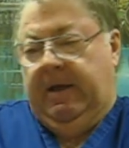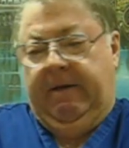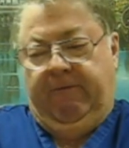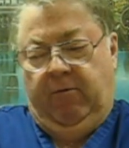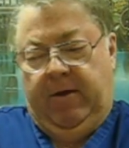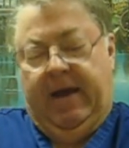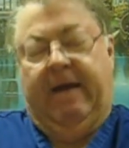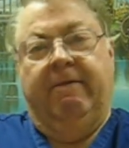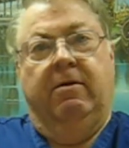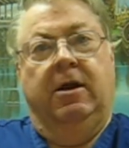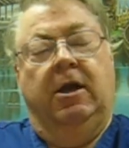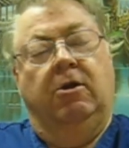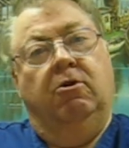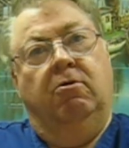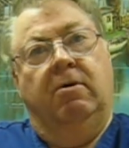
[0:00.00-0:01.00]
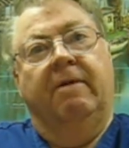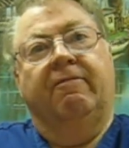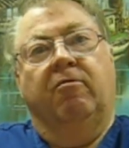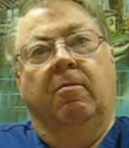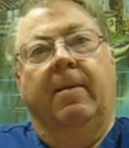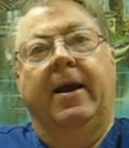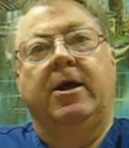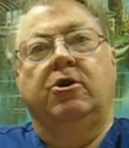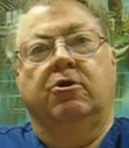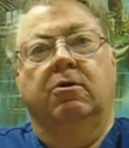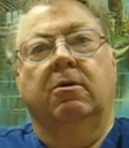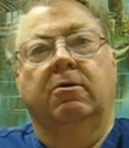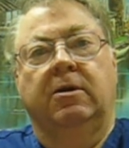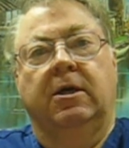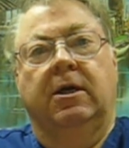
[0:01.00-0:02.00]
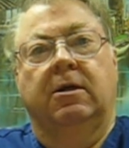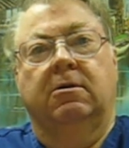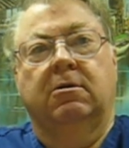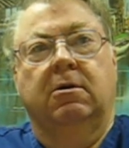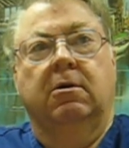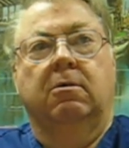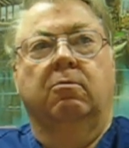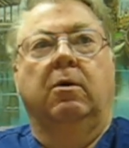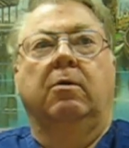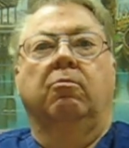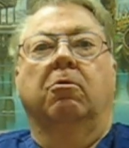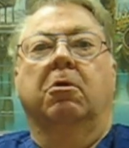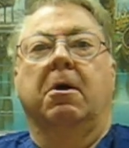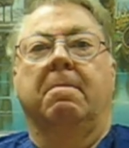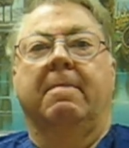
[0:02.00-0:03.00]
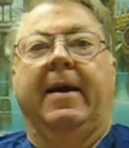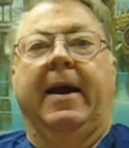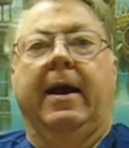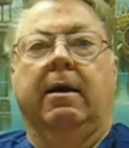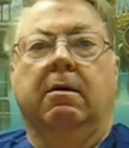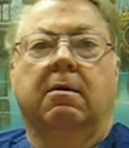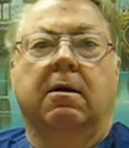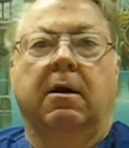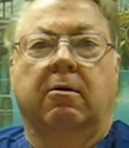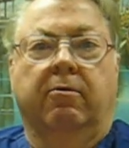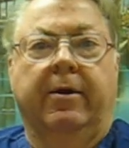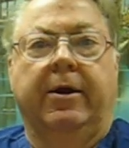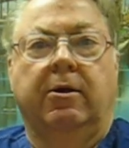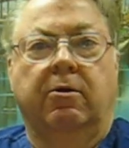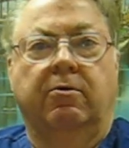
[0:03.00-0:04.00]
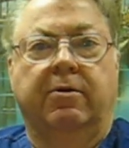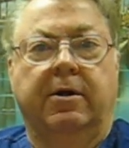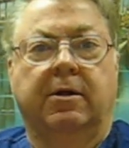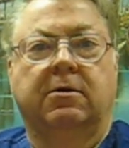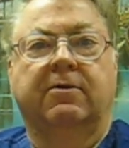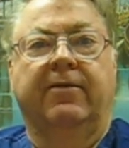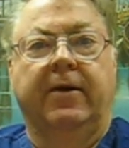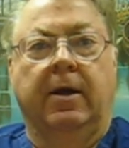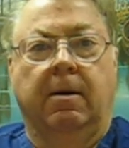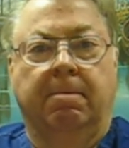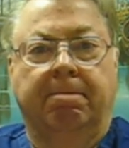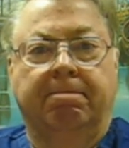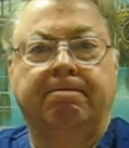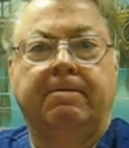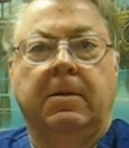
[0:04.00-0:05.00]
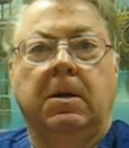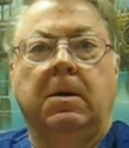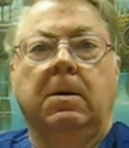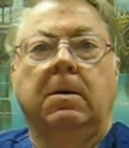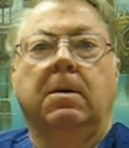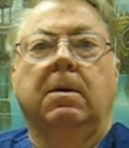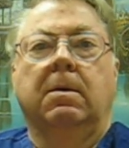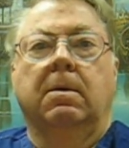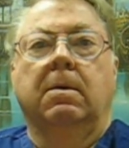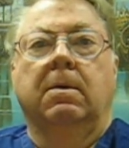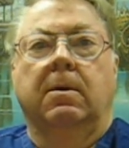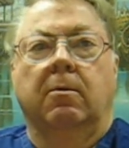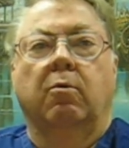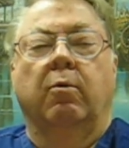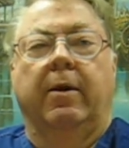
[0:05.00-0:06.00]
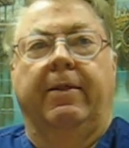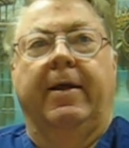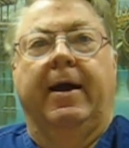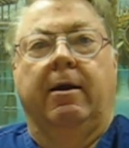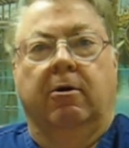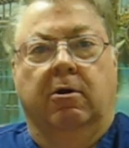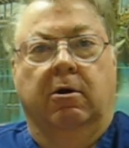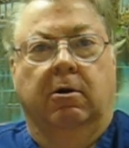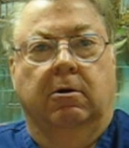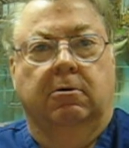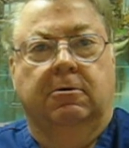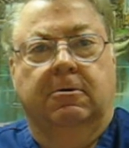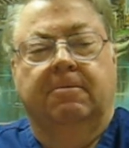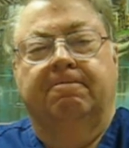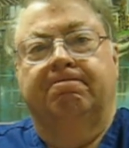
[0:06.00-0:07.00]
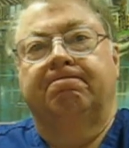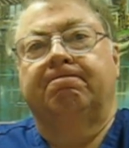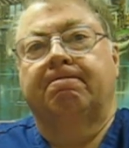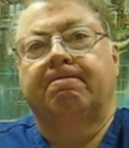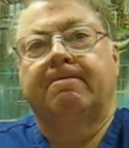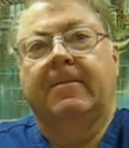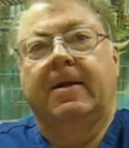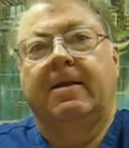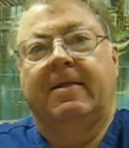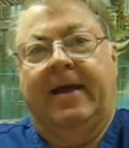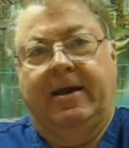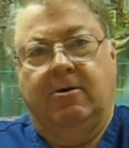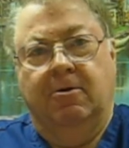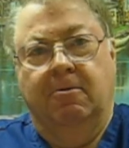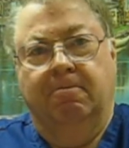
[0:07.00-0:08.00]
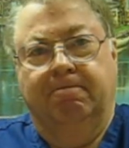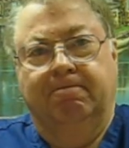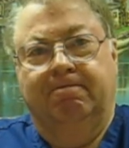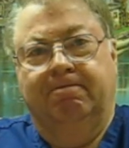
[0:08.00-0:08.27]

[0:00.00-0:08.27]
If we have any new information on this, we will come back and redo this film when that occurs. Thank you.